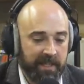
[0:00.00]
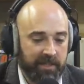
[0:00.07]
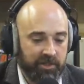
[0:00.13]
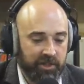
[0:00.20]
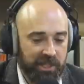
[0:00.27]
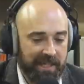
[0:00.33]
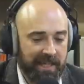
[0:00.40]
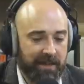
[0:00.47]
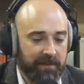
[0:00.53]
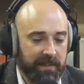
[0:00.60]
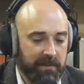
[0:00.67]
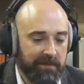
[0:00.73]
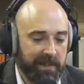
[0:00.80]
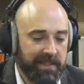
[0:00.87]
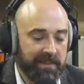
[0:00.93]
Check out
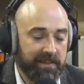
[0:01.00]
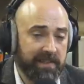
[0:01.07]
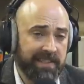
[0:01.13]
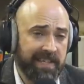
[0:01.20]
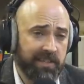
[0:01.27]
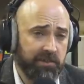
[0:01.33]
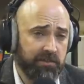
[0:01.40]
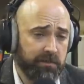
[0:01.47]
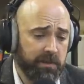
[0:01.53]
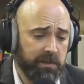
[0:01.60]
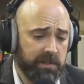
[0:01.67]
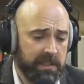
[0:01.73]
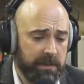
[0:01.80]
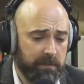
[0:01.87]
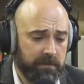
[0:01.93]
the event at the National
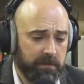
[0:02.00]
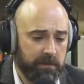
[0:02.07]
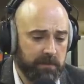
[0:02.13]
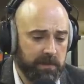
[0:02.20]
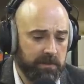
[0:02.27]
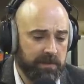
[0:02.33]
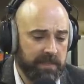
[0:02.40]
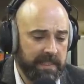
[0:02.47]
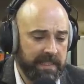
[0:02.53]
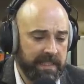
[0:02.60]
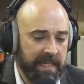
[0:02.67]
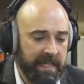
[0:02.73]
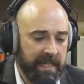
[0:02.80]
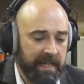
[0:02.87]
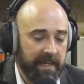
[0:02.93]
Museum of Computing
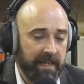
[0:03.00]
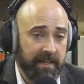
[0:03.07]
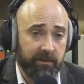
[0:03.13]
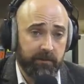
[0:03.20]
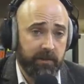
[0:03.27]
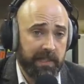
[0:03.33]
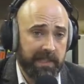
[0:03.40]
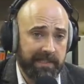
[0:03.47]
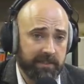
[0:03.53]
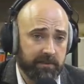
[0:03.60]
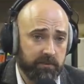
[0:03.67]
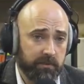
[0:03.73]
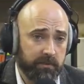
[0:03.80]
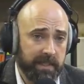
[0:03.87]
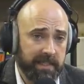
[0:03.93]
uh, all the
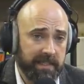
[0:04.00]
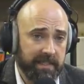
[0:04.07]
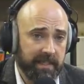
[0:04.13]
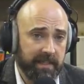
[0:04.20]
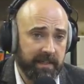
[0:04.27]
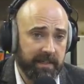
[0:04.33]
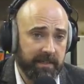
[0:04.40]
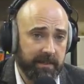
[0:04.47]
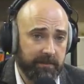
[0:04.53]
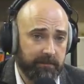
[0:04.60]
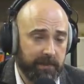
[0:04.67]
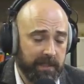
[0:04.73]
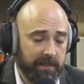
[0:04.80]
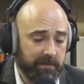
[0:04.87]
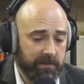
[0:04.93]
links will be uh,
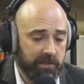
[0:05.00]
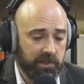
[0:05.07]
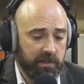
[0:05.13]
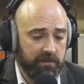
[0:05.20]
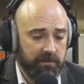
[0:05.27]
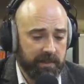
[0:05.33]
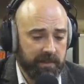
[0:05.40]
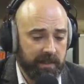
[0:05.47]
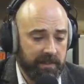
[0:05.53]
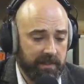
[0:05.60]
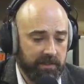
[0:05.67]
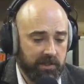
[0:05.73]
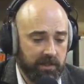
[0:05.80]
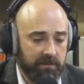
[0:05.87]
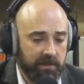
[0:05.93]
below the show in, in the show